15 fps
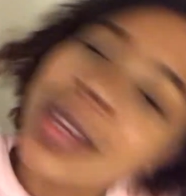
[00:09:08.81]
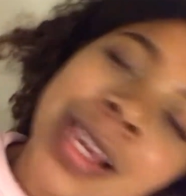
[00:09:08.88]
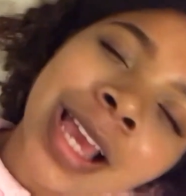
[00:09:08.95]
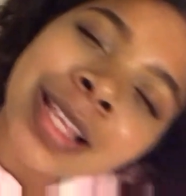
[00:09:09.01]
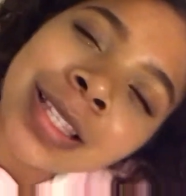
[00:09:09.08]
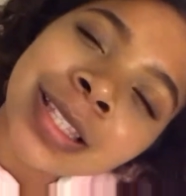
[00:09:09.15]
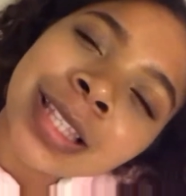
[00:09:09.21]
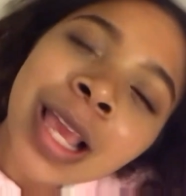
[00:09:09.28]

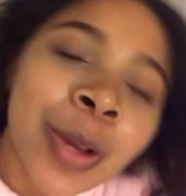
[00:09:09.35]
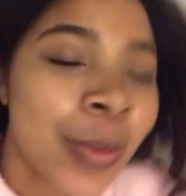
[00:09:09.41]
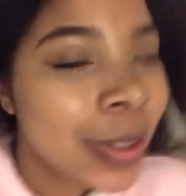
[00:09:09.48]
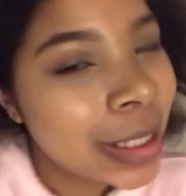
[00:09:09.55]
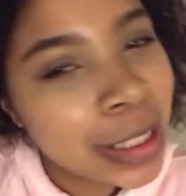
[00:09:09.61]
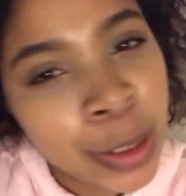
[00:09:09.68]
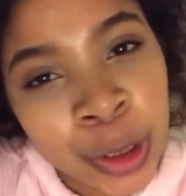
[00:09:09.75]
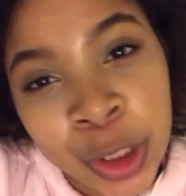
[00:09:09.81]
yes, I will
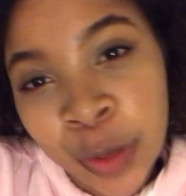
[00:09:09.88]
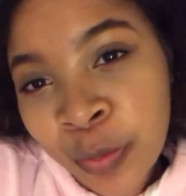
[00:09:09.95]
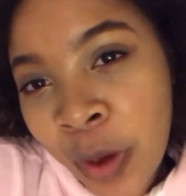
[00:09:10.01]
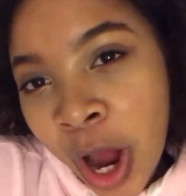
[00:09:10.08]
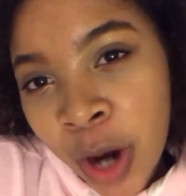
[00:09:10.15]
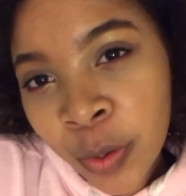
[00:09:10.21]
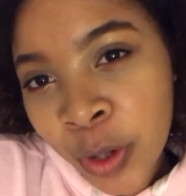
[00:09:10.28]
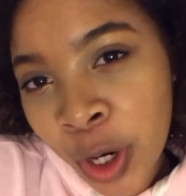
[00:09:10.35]
see you
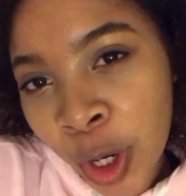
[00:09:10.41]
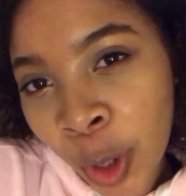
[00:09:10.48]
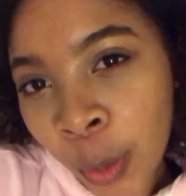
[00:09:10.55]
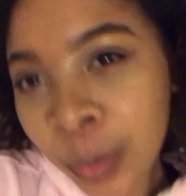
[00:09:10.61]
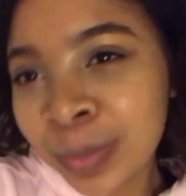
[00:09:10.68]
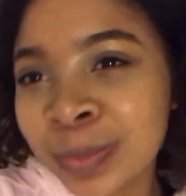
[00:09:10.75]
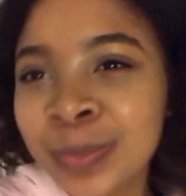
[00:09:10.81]
tomorrow.